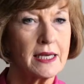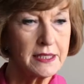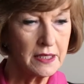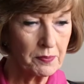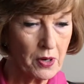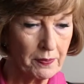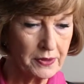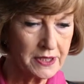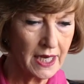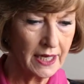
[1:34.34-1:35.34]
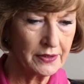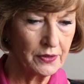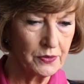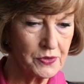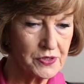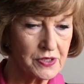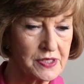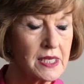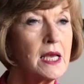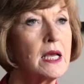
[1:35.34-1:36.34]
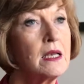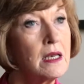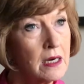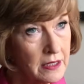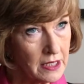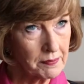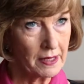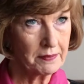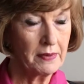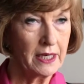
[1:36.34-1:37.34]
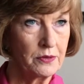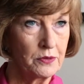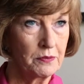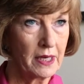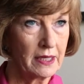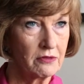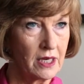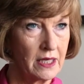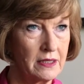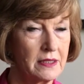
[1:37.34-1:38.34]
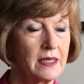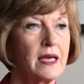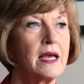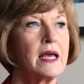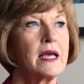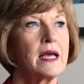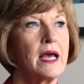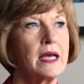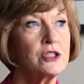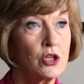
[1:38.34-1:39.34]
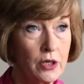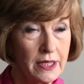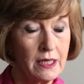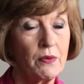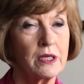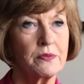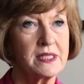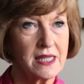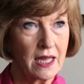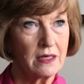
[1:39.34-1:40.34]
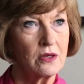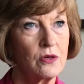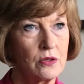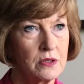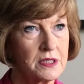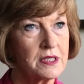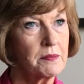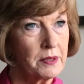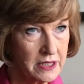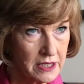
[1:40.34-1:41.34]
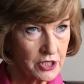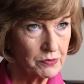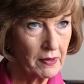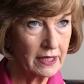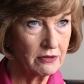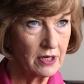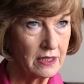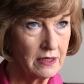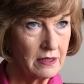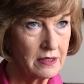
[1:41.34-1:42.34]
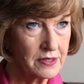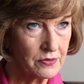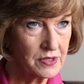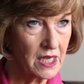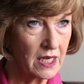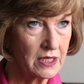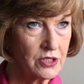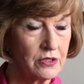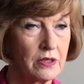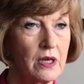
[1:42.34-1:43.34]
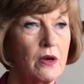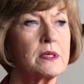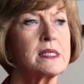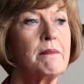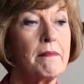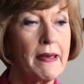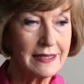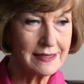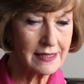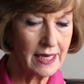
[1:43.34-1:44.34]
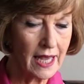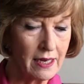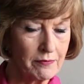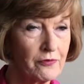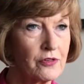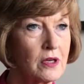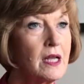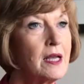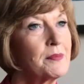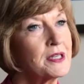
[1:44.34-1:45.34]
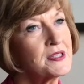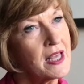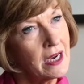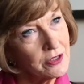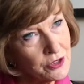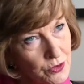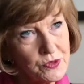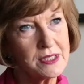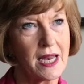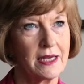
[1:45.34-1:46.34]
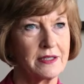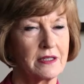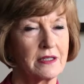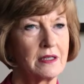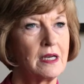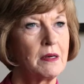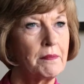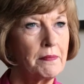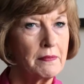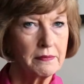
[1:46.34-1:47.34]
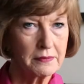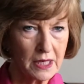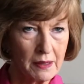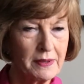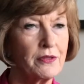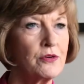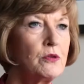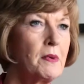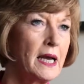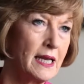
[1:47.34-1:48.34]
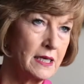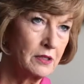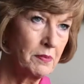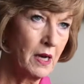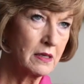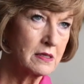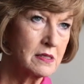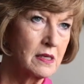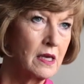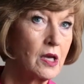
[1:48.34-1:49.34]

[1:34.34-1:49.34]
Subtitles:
Getting the proper diagnosis, learning about my own migraine, joining what was then called the British Migraine Association was immensely helpful, because their newsletter coming through my letterbox